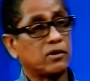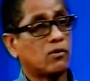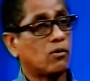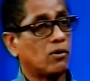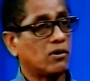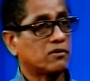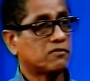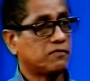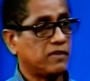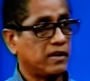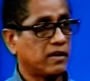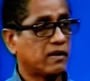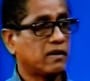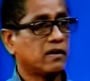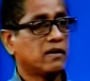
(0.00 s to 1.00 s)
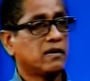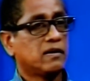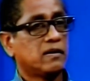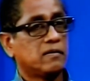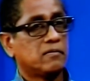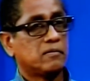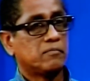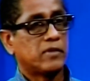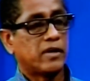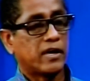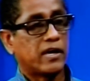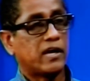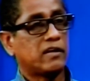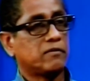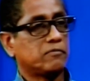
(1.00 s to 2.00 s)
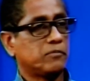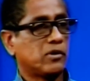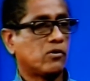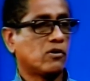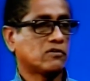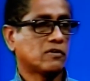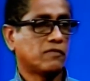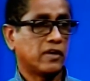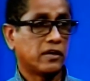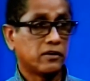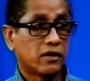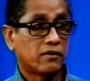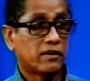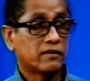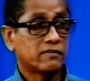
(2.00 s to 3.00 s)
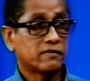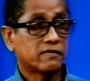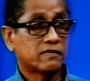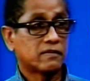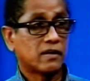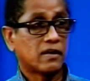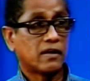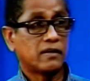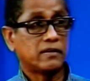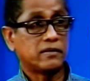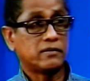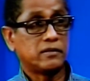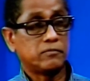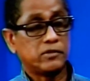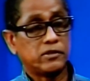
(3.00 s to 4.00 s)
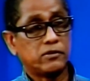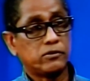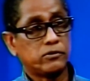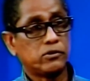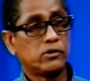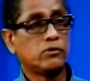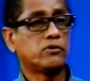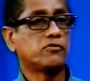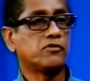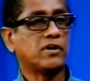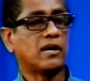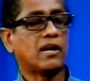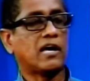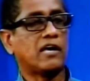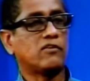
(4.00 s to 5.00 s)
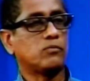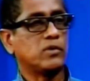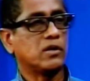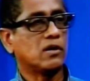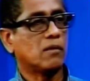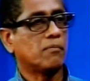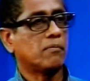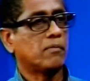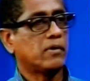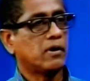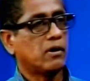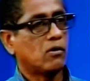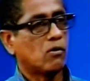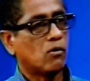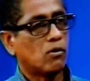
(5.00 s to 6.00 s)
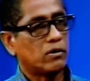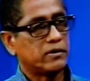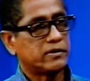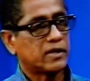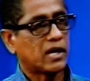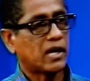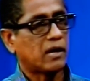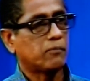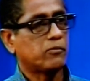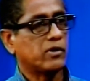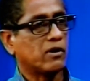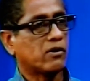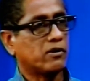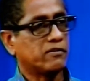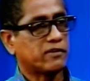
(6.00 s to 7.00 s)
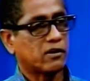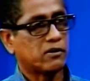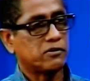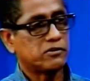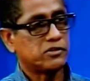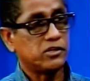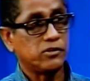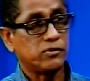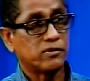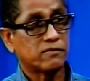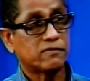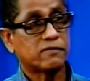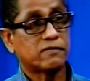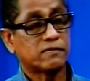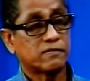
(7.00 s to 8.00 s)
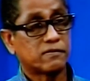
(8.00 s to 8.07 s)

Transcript: they call us fake again, because of ignorance, they, do, they don't realize we come all the time. We are constantly. And let's, not, let's